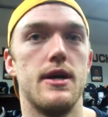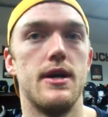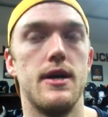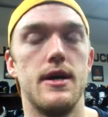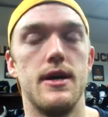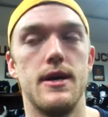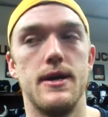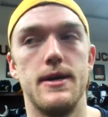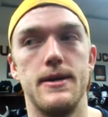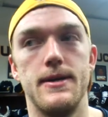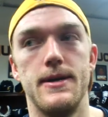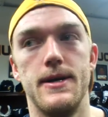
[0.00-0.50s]

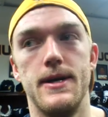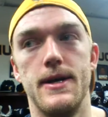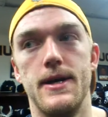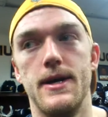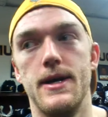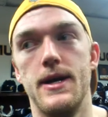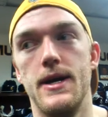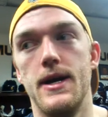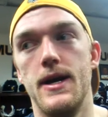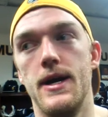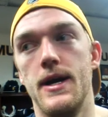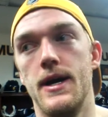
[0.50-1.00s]
Uh,
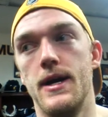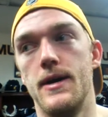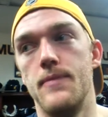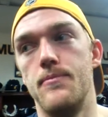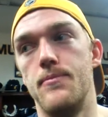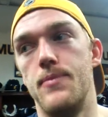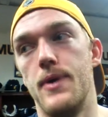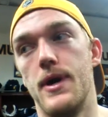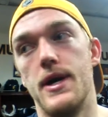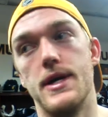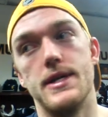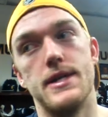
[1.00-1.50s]

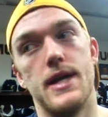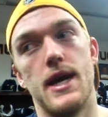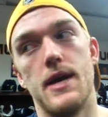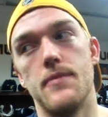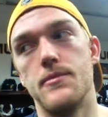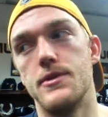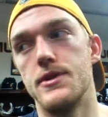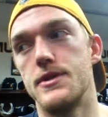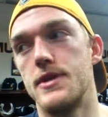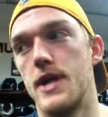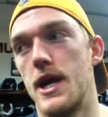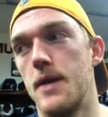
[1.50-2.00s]
but
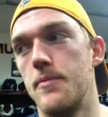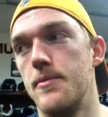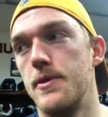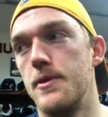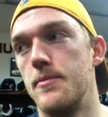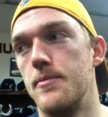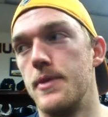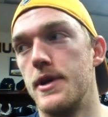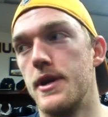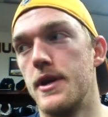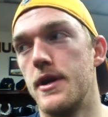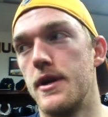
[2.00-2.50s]
I'm just happy
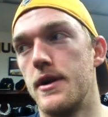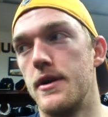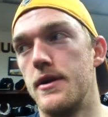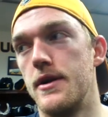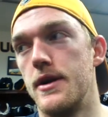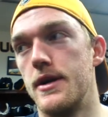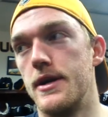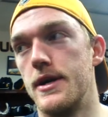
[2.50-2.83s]
to be here.